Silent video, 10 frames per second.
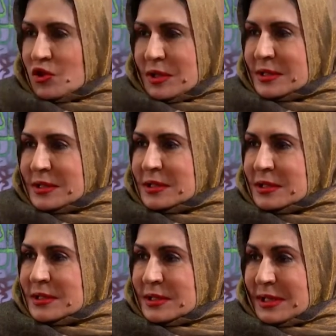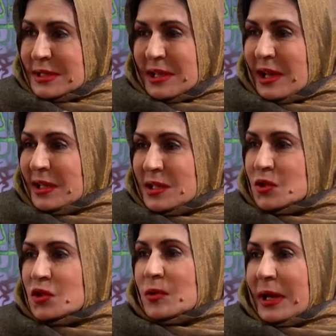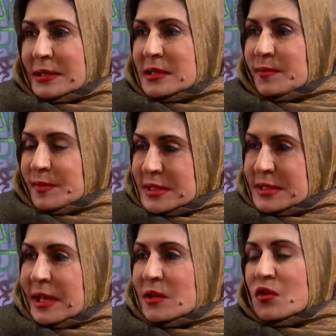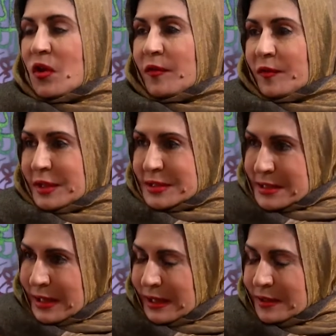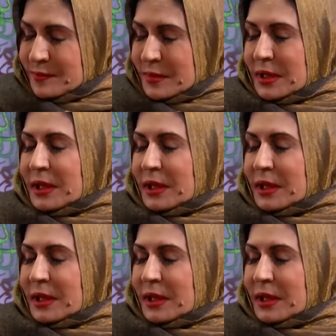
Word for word: just statistics, that 80 to 90% of the time